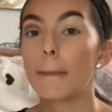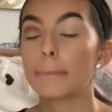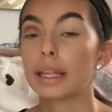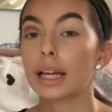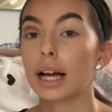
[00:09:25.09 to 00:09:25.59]

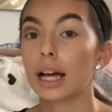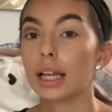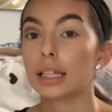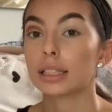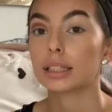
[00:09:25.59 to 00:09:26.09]
because
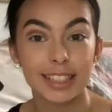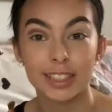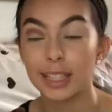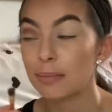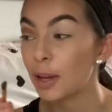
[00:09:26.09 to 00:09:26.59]
there's
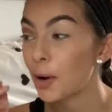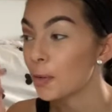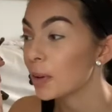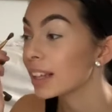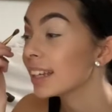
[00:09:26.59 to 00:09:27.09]
gonna be a
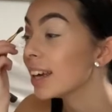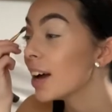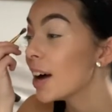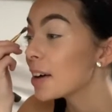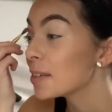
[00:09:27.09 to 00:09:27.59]
really
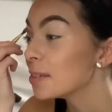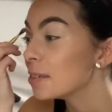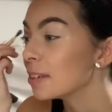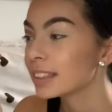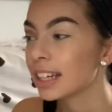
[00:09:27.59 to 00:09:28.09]

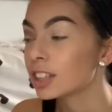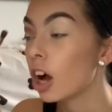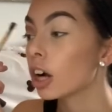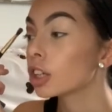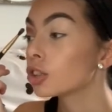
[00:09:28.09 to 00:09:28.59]
cool
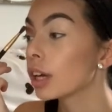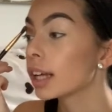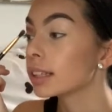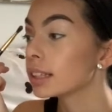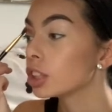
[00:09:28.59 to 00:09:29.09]
TikTok
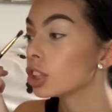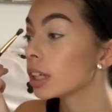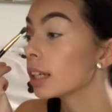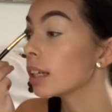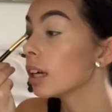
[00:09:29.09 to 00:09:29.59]

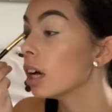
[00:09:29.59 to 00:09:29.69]
transition